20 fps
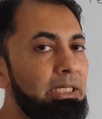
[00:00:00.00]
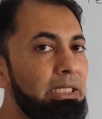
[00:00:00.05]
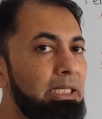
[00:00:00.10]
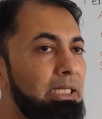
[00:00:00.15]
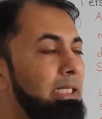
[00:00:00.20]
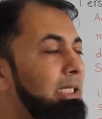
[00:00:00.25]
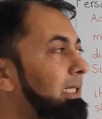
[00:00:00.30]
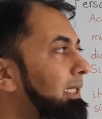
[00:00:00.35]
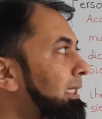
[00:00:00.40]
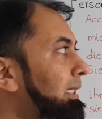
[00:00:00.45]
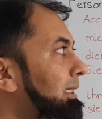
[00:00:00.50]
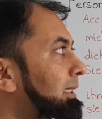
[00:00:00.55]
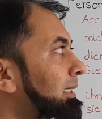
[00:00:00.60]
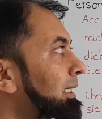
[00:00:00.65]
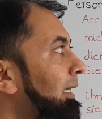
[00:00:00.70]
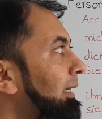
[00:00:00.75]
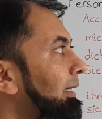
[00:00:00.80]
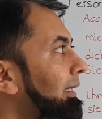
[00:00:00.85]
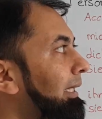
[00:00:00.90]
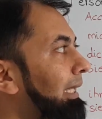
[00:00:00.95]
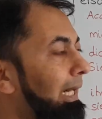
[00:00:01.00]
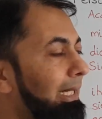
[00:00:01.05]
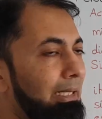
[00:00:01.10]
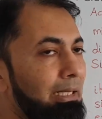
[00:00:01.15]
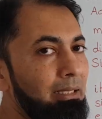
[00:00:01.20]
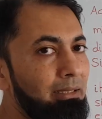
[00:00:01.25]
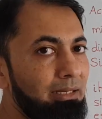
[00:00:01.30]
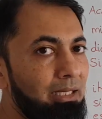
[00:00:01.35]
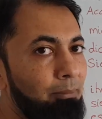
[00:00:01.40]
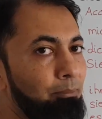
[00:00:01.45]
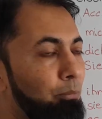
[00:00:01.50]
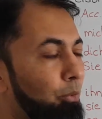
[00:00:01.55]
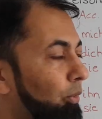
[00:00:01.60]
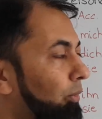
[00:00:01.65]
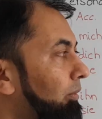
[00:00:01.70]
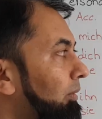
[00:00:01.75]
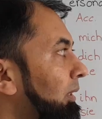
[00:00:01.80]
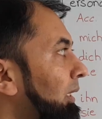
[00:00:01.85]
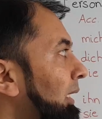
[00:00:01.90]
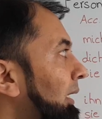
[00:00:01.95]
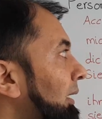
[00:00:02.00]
he is getting the book.